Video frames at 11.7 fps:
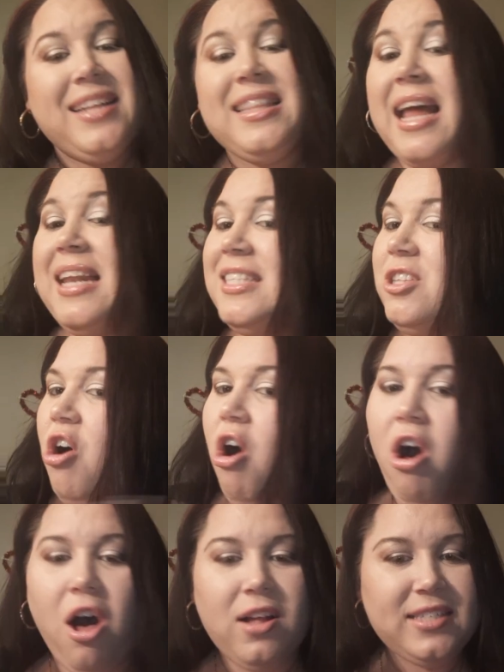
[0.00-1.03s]
That is
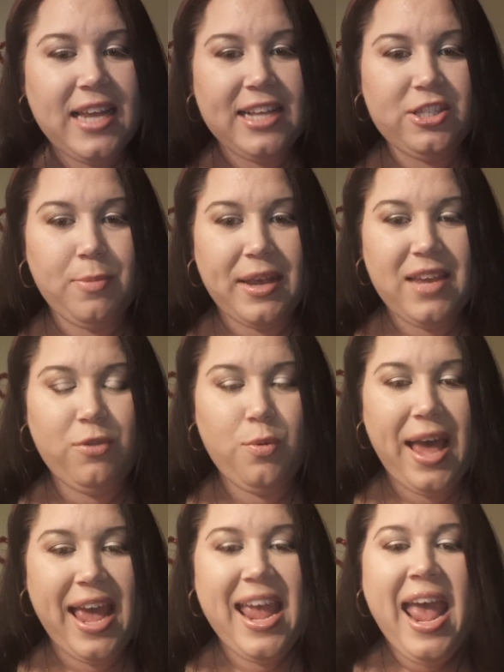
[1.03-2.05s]
all to enter my
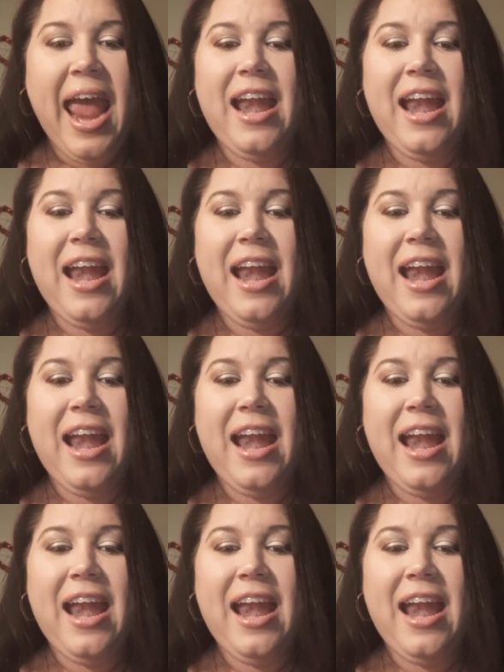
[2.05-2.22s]
giveaway,